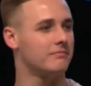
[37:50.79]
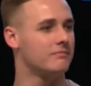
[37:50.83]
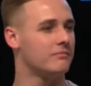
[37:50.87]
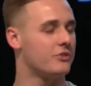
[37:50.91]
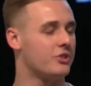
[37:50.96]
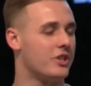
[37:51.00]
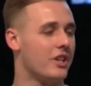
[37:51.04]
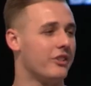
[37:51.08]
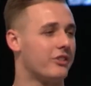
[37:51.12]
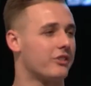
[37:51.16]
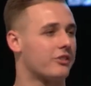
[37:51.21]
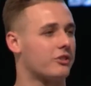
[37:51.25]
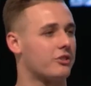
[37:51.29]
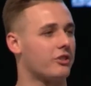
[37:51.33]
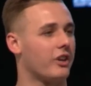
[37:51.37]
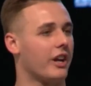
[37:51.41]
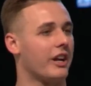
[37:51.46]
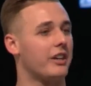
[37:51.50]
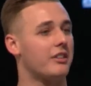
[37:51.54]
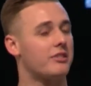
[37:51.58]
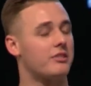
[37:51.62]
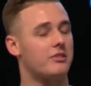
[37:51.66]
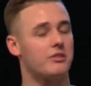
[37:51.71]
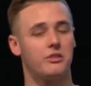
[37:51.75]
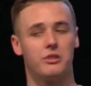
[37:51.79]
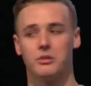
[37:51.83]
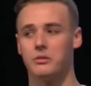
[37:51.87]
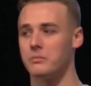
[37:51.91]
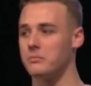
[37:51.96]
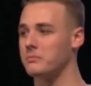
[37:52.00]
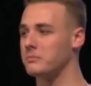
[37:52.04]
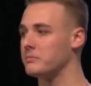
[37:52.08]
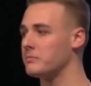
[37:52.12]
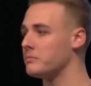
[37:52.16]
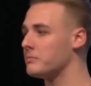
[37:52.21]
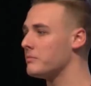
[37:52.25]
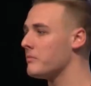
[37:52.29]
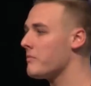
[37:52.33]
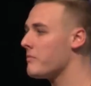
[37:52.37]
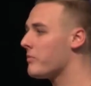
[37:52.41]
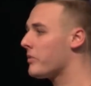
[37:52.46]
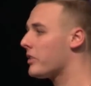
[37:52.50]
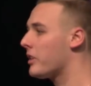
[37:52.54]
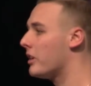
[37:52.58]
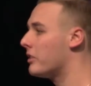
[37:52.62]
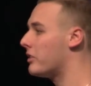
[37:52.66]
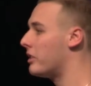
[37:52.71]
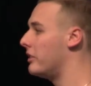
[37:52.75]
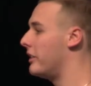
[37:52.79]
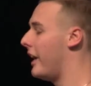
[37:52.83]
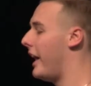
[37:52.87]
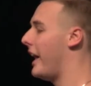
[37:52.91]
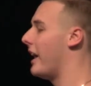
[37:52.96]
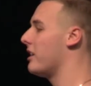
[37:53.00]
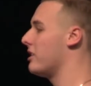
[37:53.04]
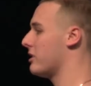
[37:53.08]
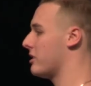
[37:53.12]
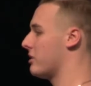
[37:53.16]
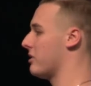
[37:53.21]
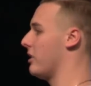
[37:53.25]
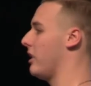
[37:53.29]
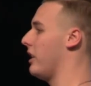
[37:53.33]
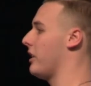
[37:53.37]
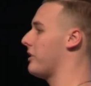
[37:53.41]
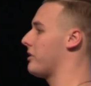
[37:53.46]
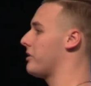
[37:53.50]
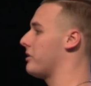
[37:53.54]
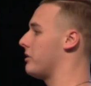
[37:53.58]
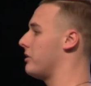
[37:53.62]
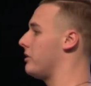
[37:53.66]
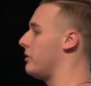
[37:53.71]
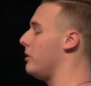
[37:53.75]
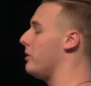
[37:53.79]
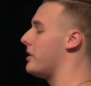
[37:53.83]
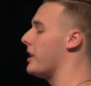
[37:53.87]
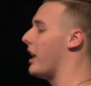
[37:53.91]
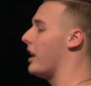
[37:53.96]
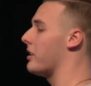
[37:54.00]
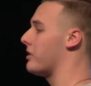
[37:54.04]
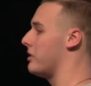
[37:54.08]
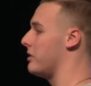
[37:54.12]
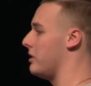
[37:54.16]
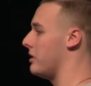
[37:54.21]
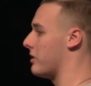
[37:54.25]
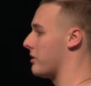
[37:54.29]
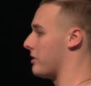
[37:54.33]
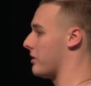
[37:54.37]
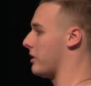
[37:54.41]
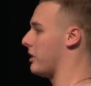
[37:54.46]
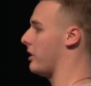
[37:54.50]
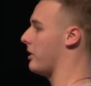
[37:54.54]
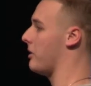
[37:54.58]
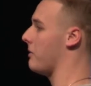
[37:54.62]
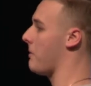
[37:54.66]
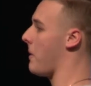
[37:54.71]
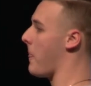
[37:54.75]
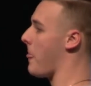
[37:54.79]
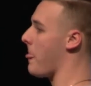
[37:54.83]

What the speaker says: Jesus Christ, to die on a cross 2,000 years ago